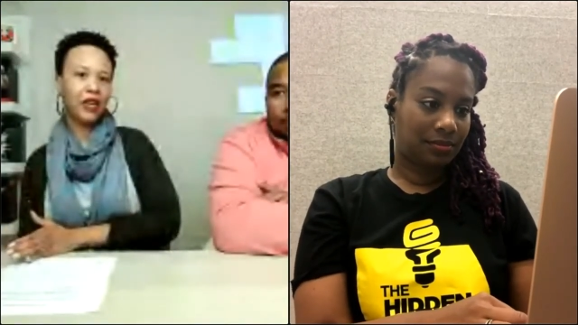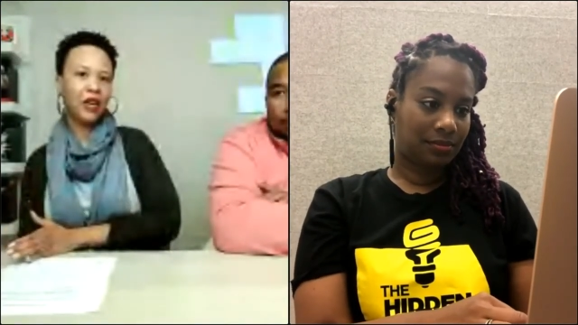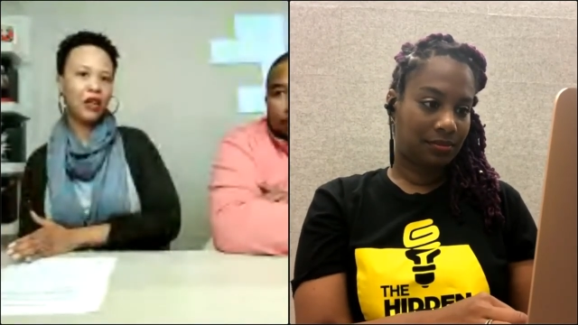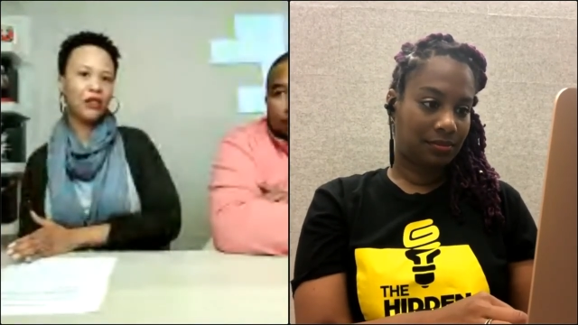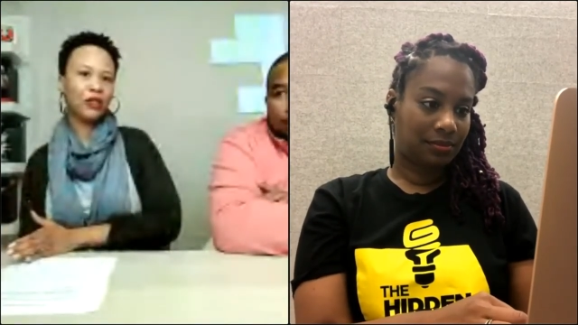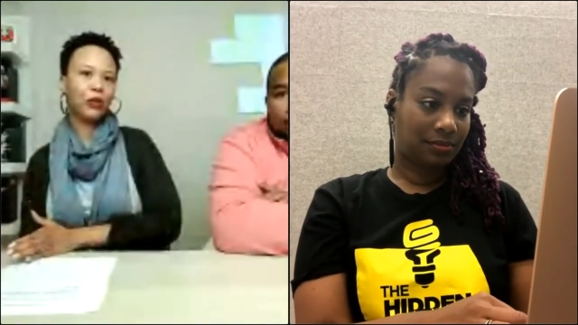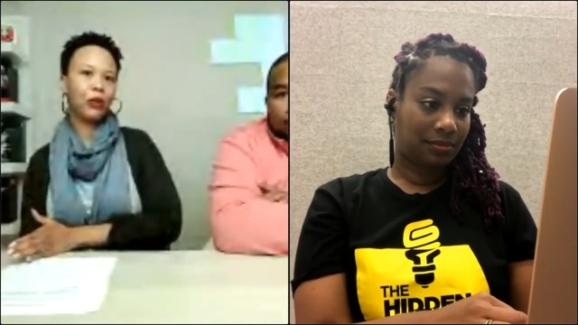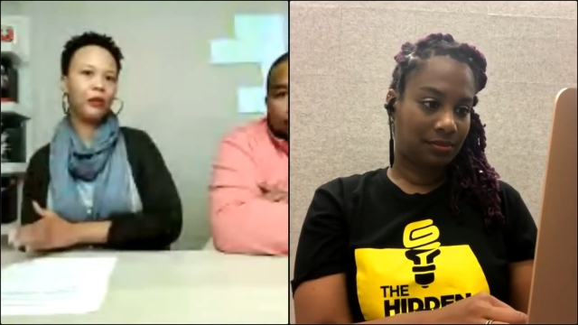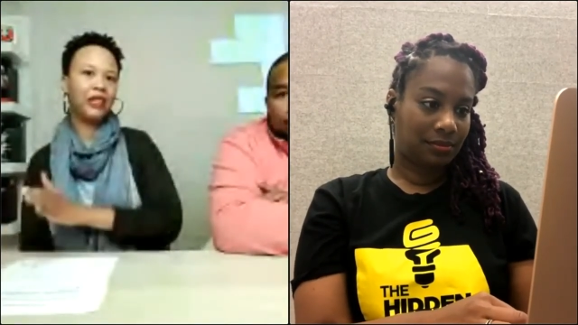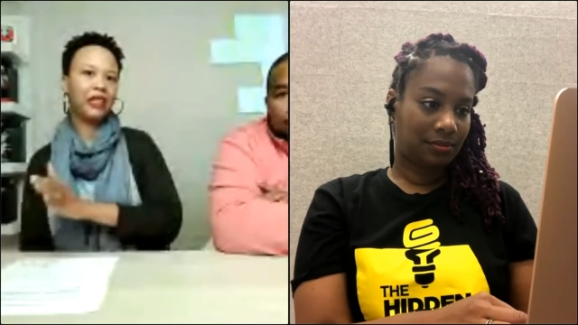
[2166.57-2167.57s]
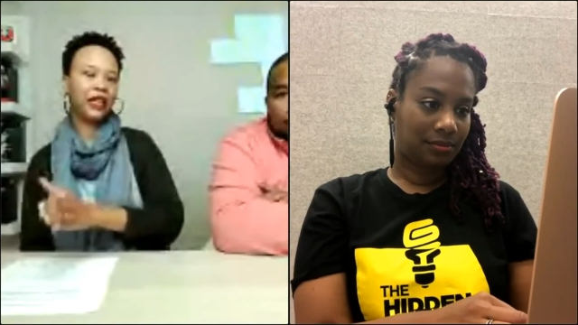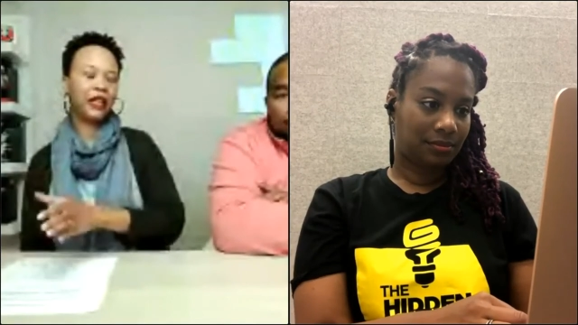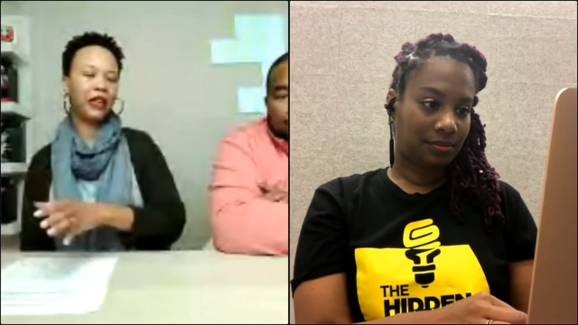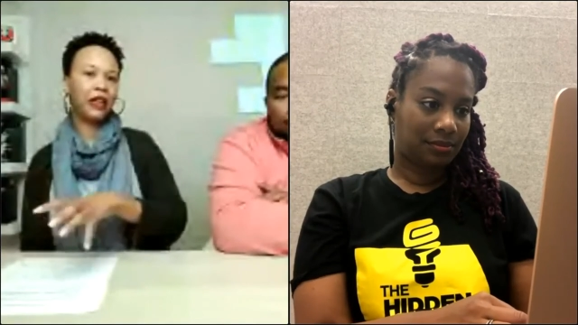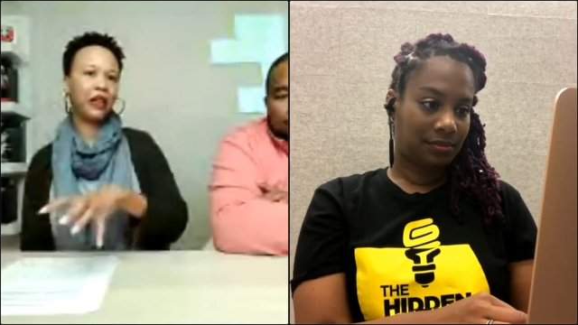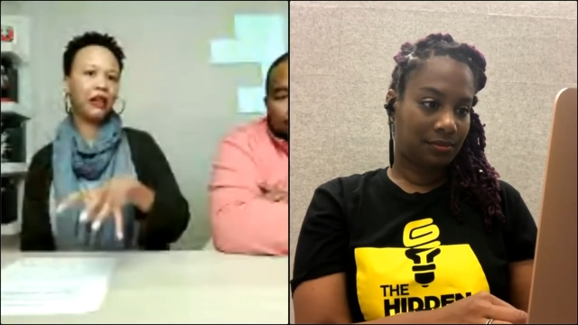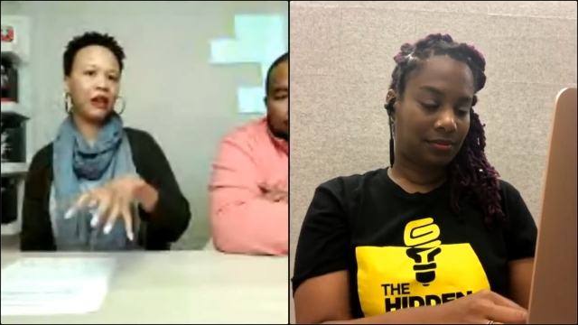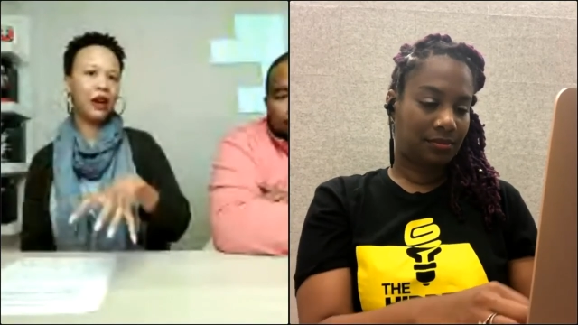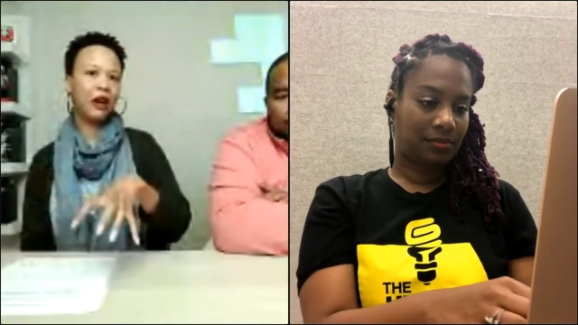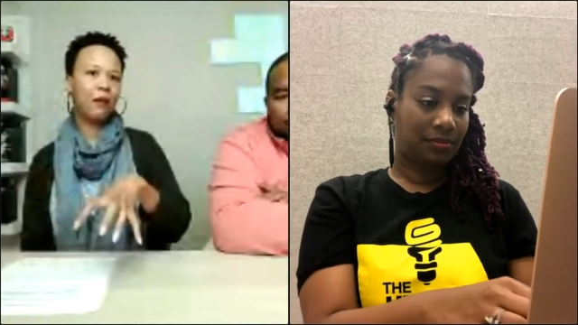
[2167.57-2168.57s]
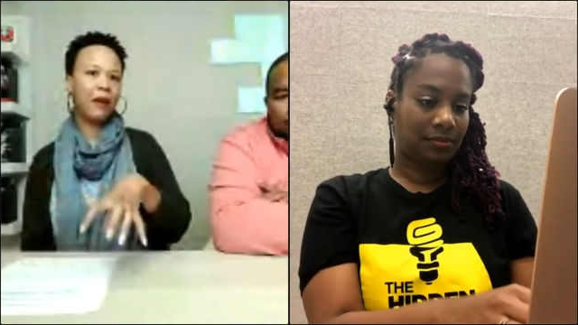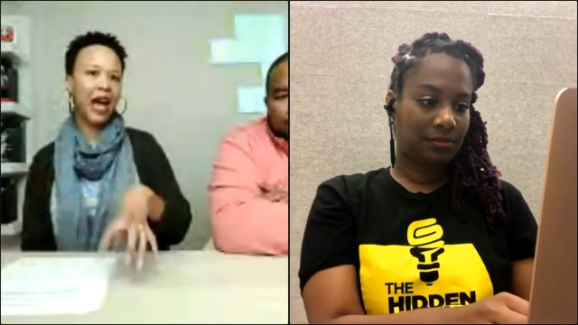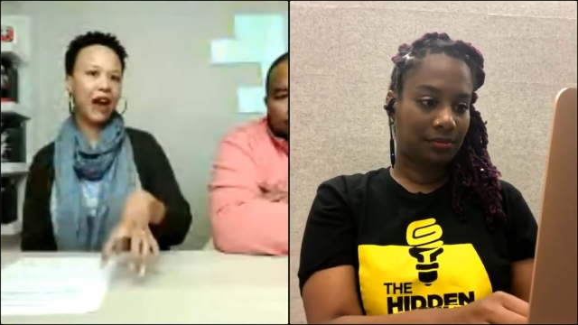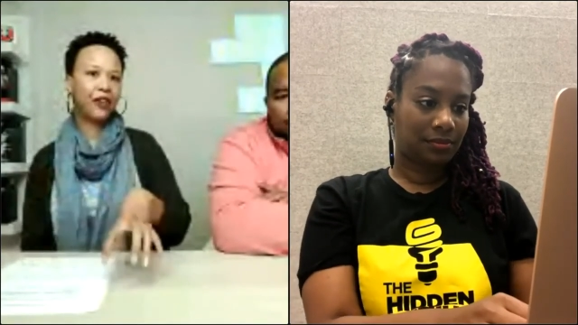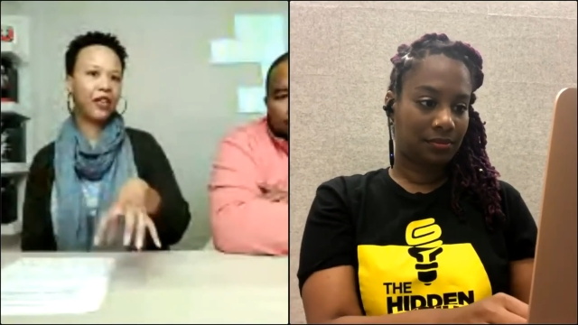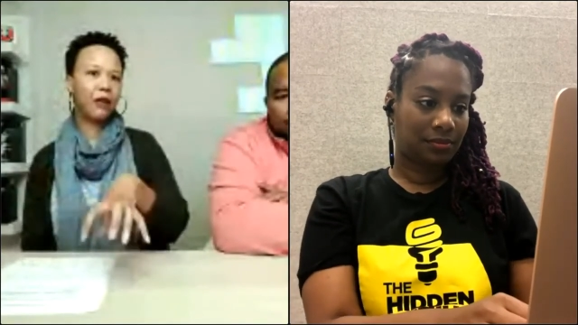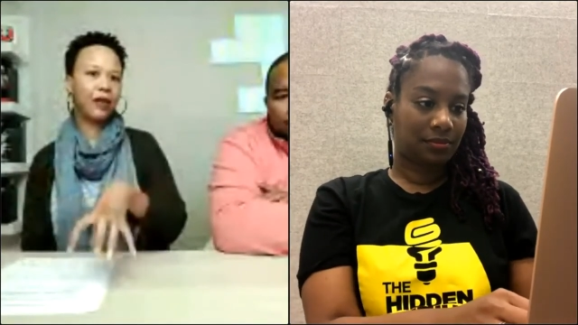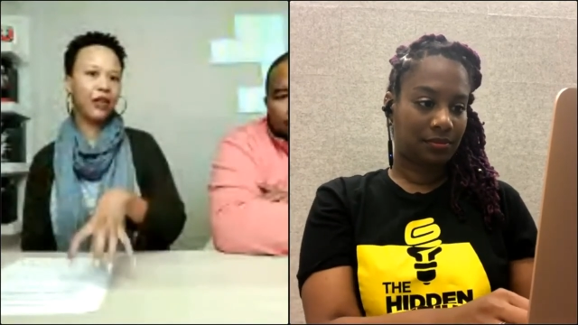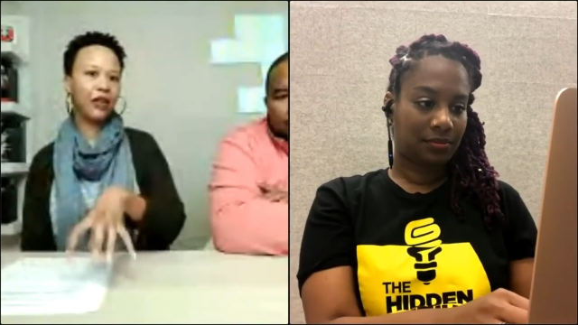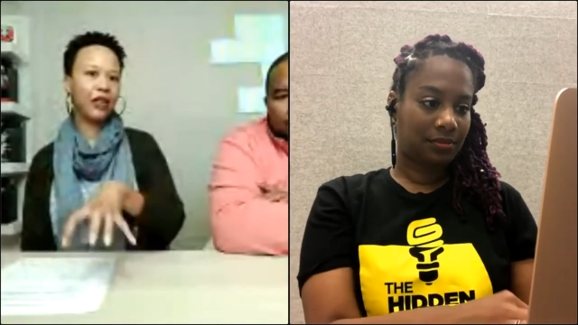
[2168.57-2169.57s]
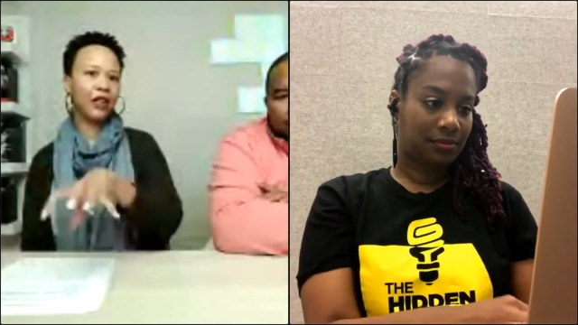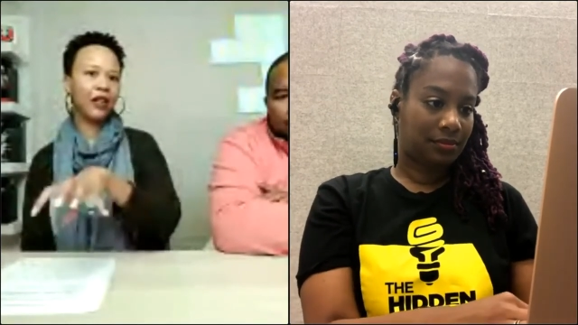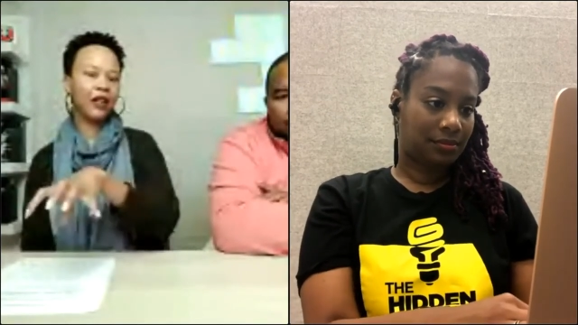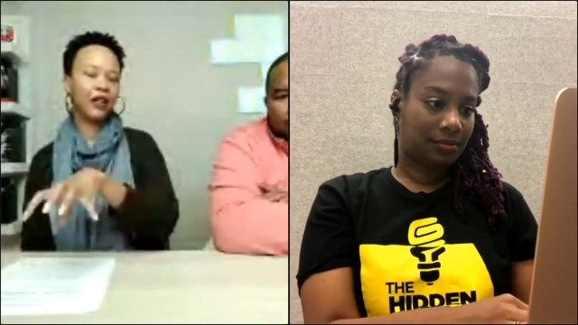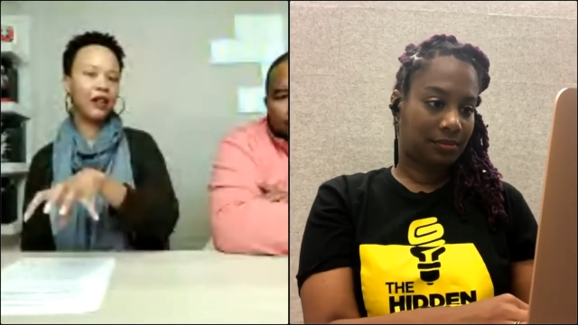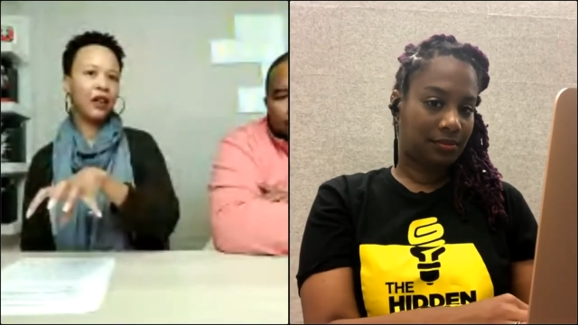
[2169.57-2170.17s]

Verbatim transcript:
Speaker 1: So we'll be linking um, African American